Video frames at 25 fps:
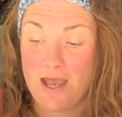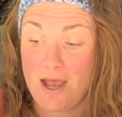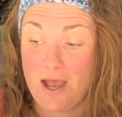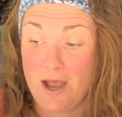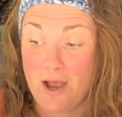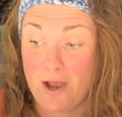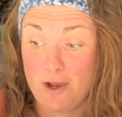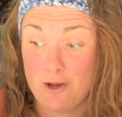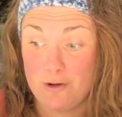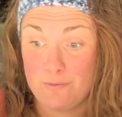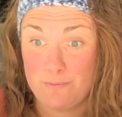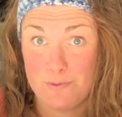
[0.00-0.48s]
I
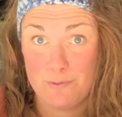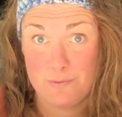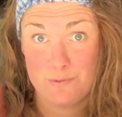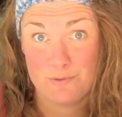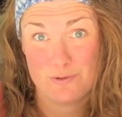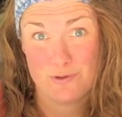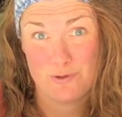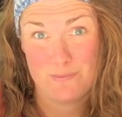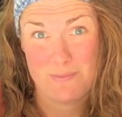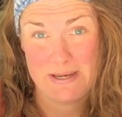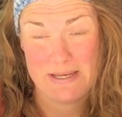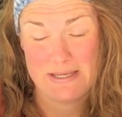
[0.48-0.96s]
hope you
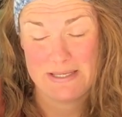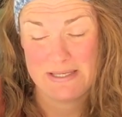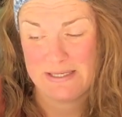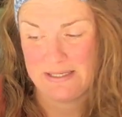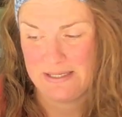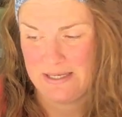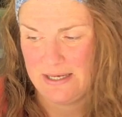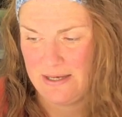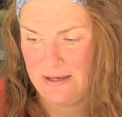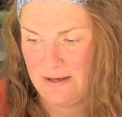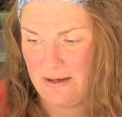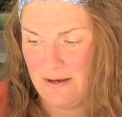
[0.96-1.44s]
enjoy making
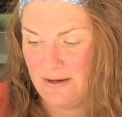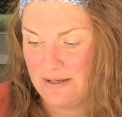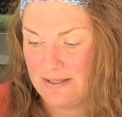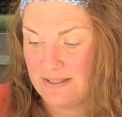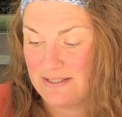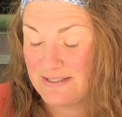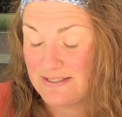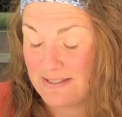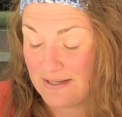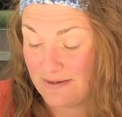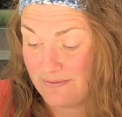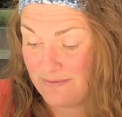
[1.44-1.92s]
it. I
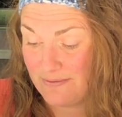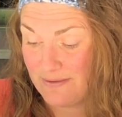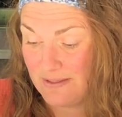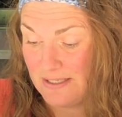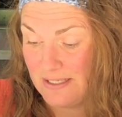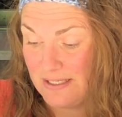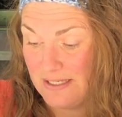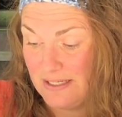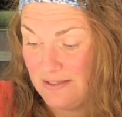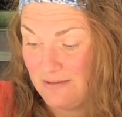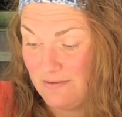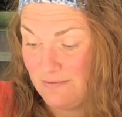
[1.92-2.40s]

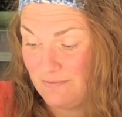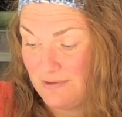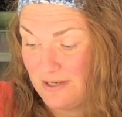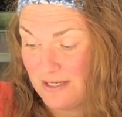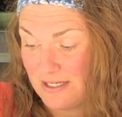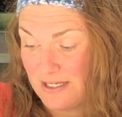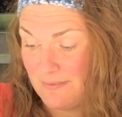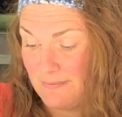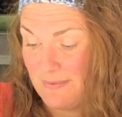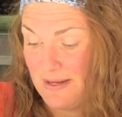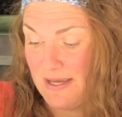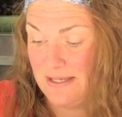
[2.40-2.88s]
definitely
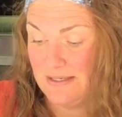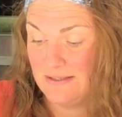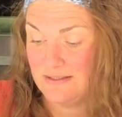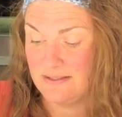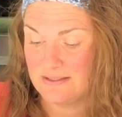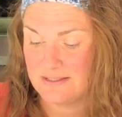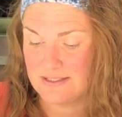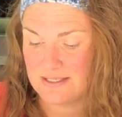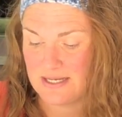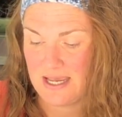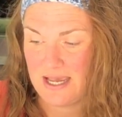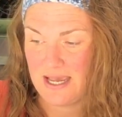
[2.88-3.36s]

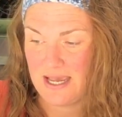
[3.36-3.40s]
recommend